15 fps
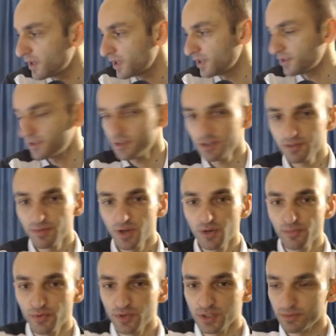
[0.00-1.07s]
and here my
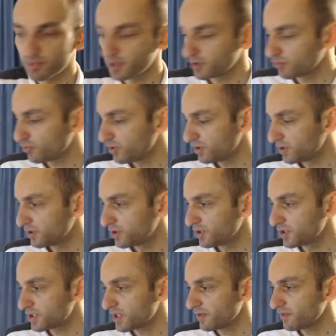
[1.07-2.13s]
opponent played queen
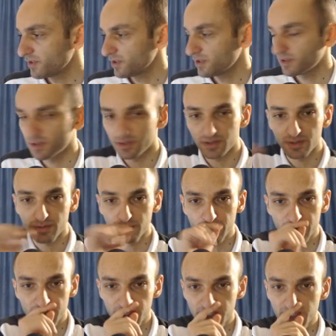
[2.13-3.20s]
d7,
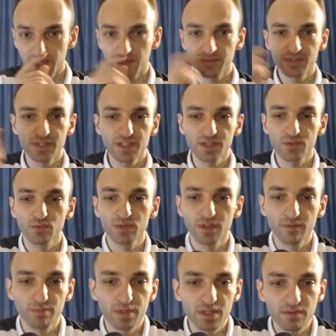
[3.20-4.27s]
but knight f6 would
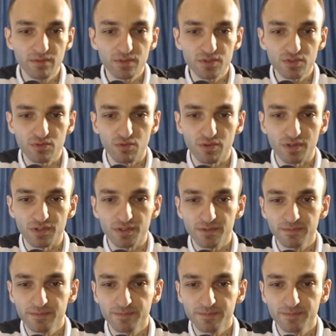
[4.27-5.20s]
have been even stronger.